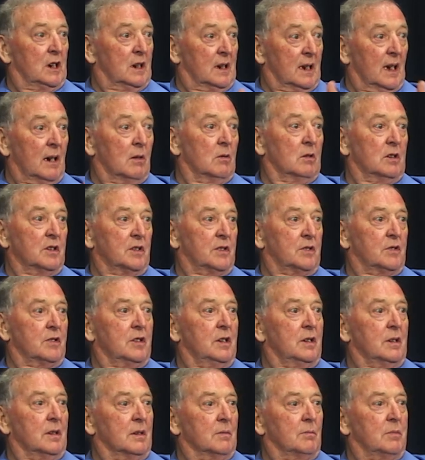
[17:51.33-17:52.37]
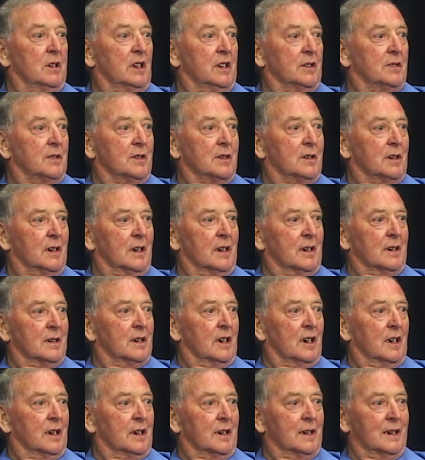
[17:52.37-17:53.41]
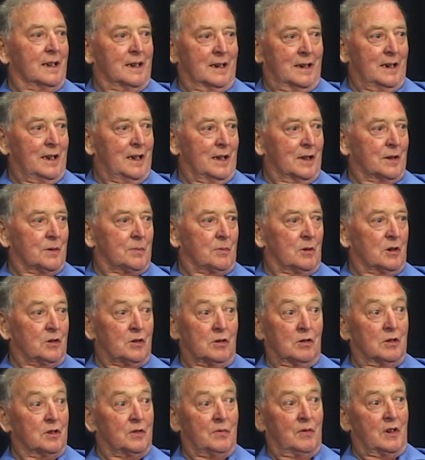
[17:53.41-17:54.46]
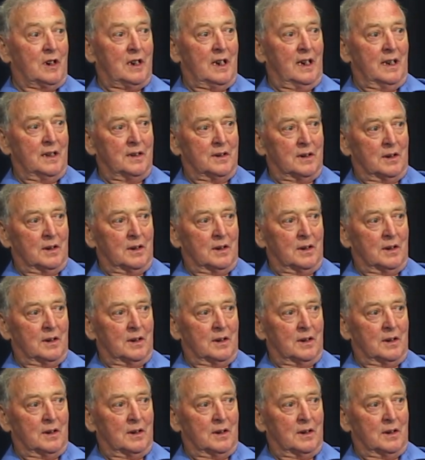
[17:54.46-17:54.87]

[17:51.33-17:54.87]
Now there's 3 places you can dine in Lanesborough, so it's fantastic.